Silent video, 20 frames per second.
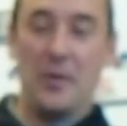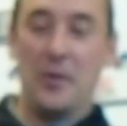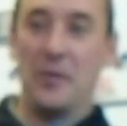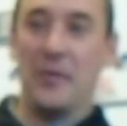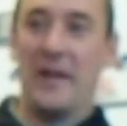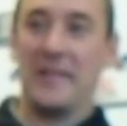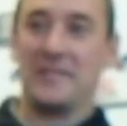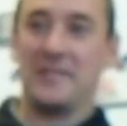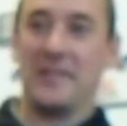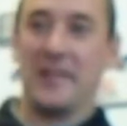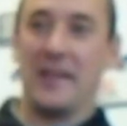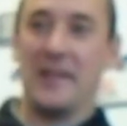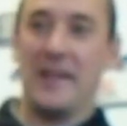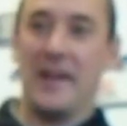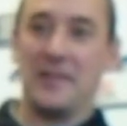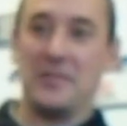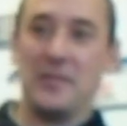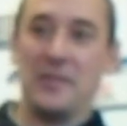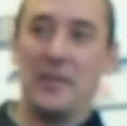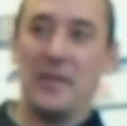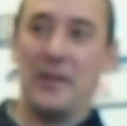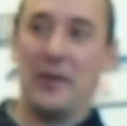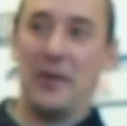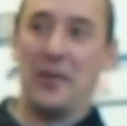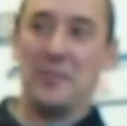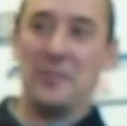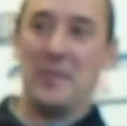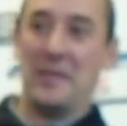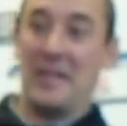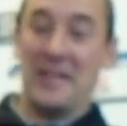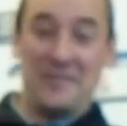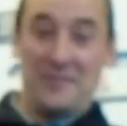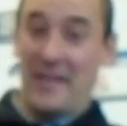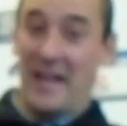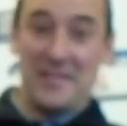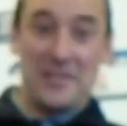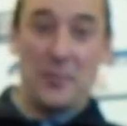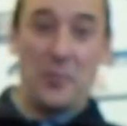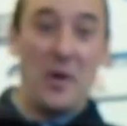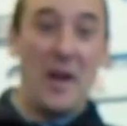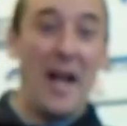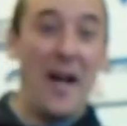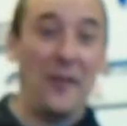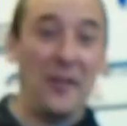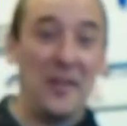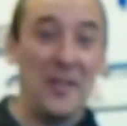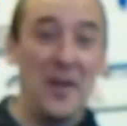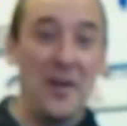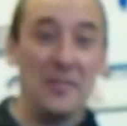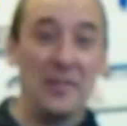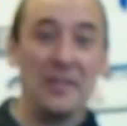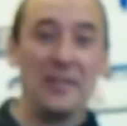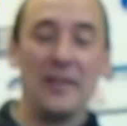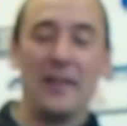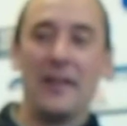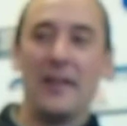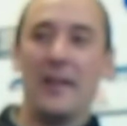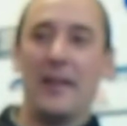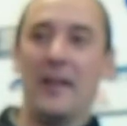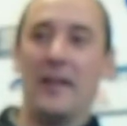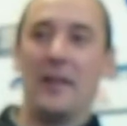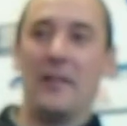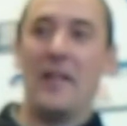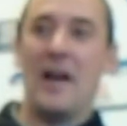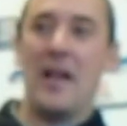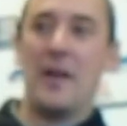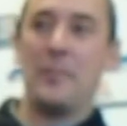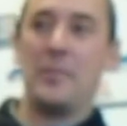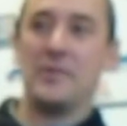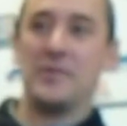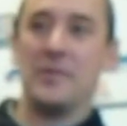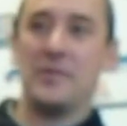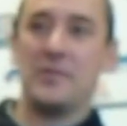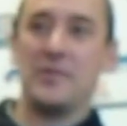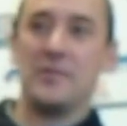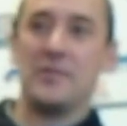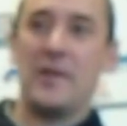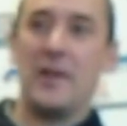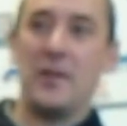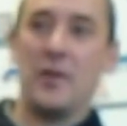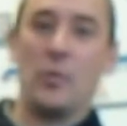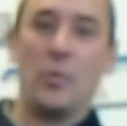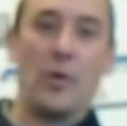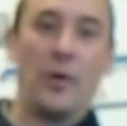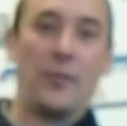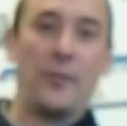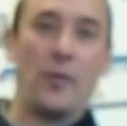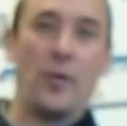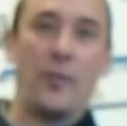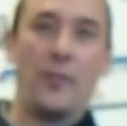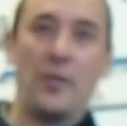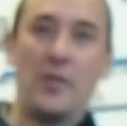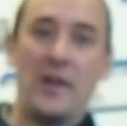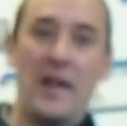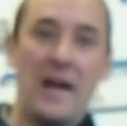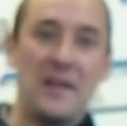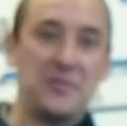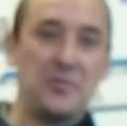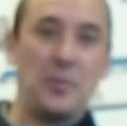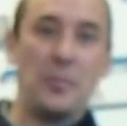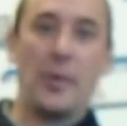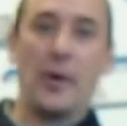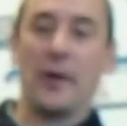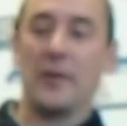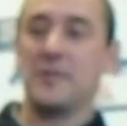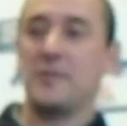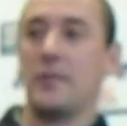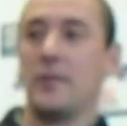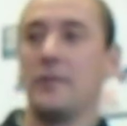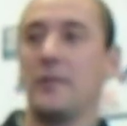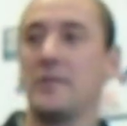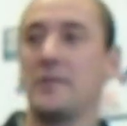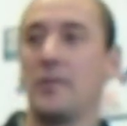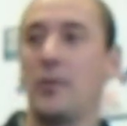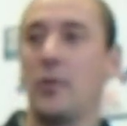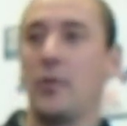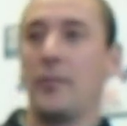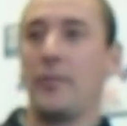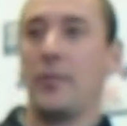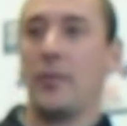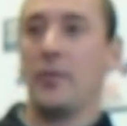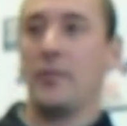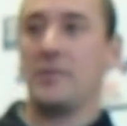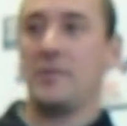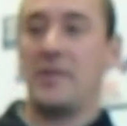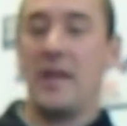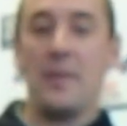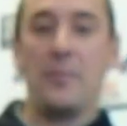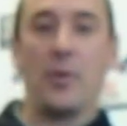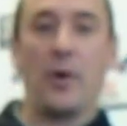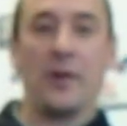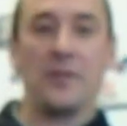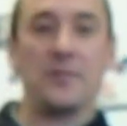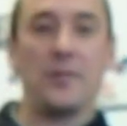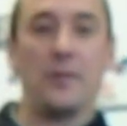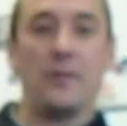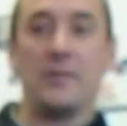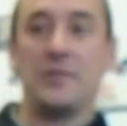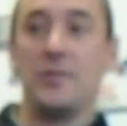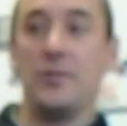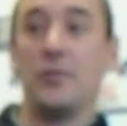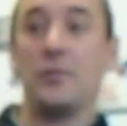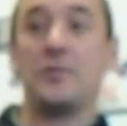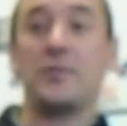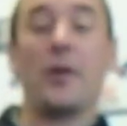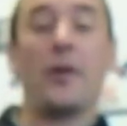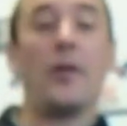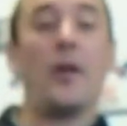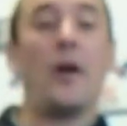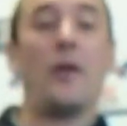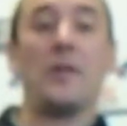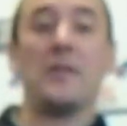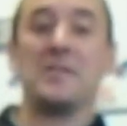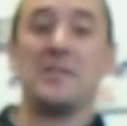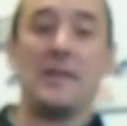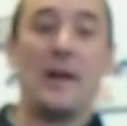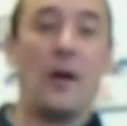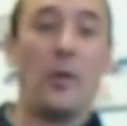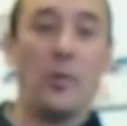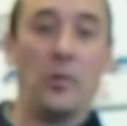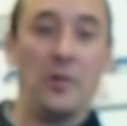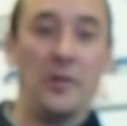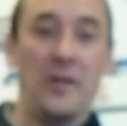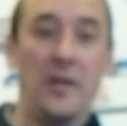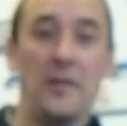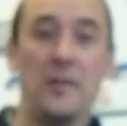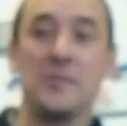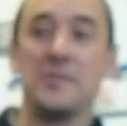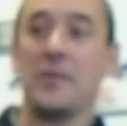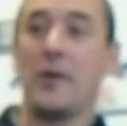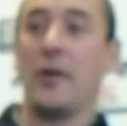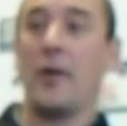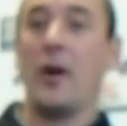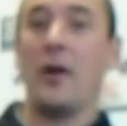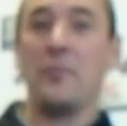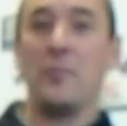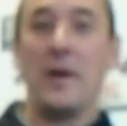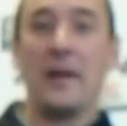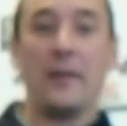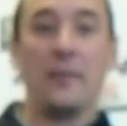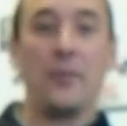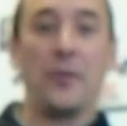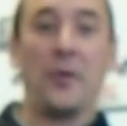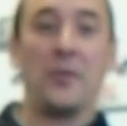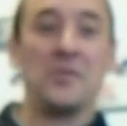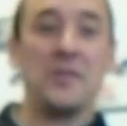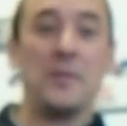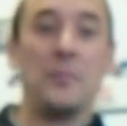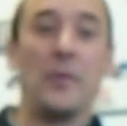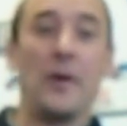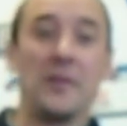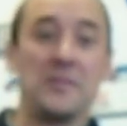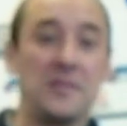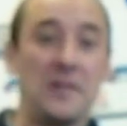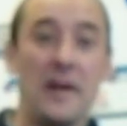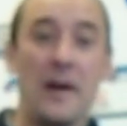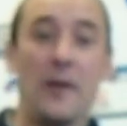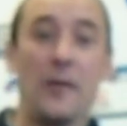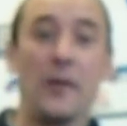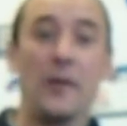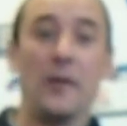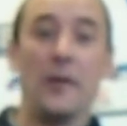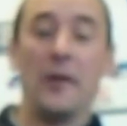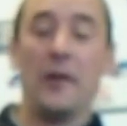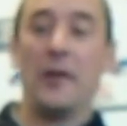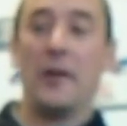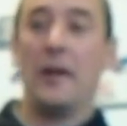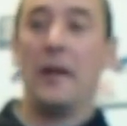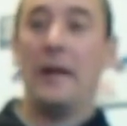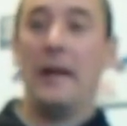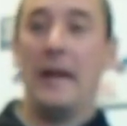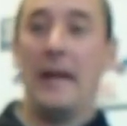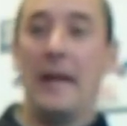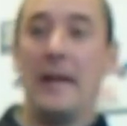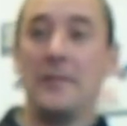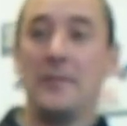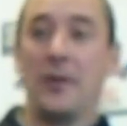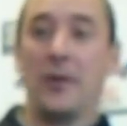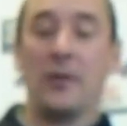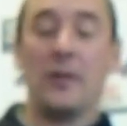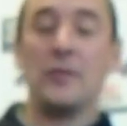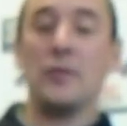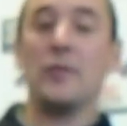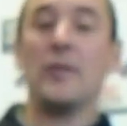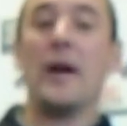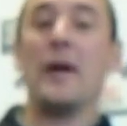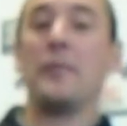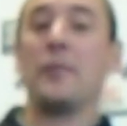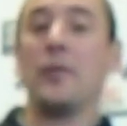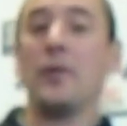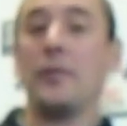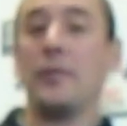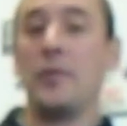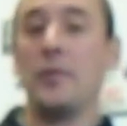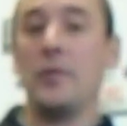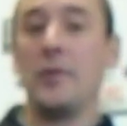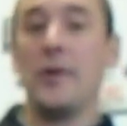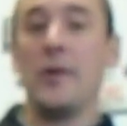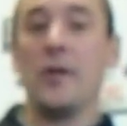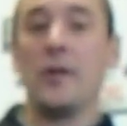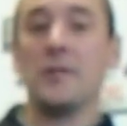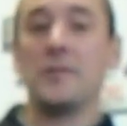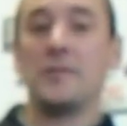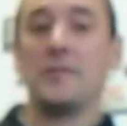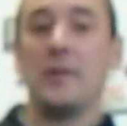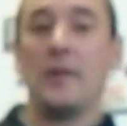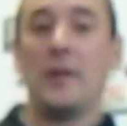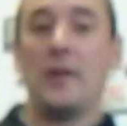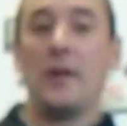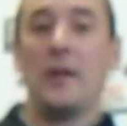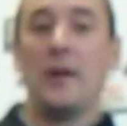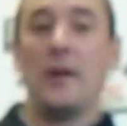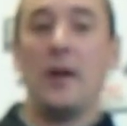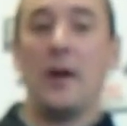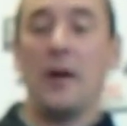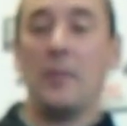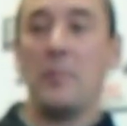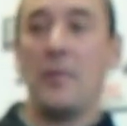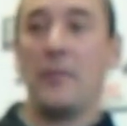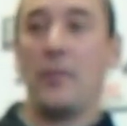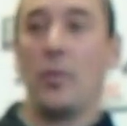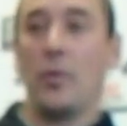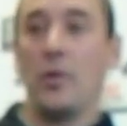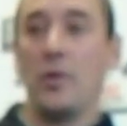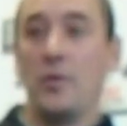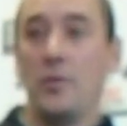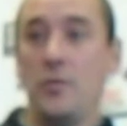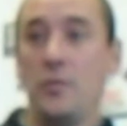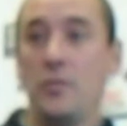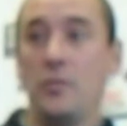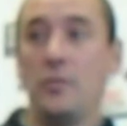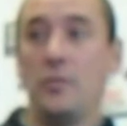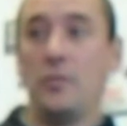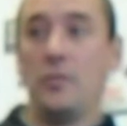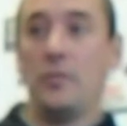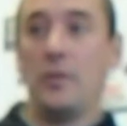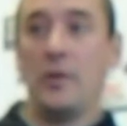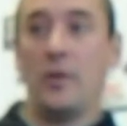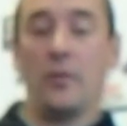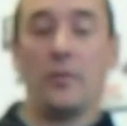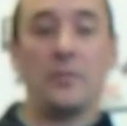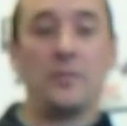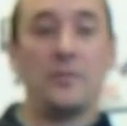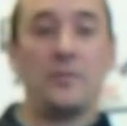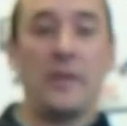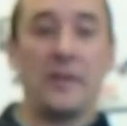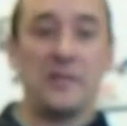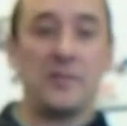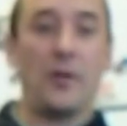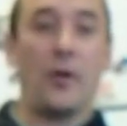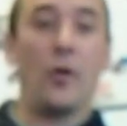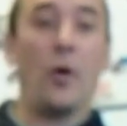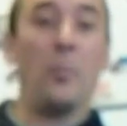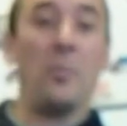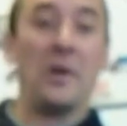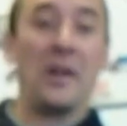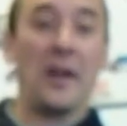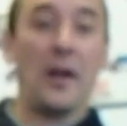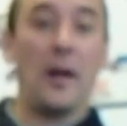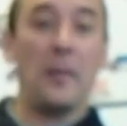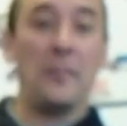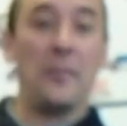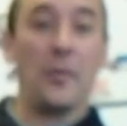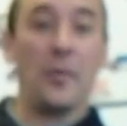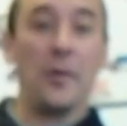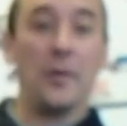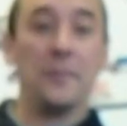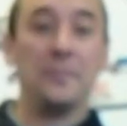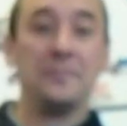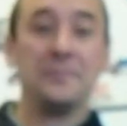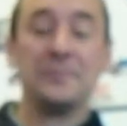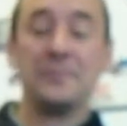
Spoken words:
That's the connection, that's the reality of it. In a lot of positions that you'll work for the National Park Service or for the State Park Service, you start out as an hourly and you start off making $13 an hour. And you're going to do that for a few years before things start opening up for you.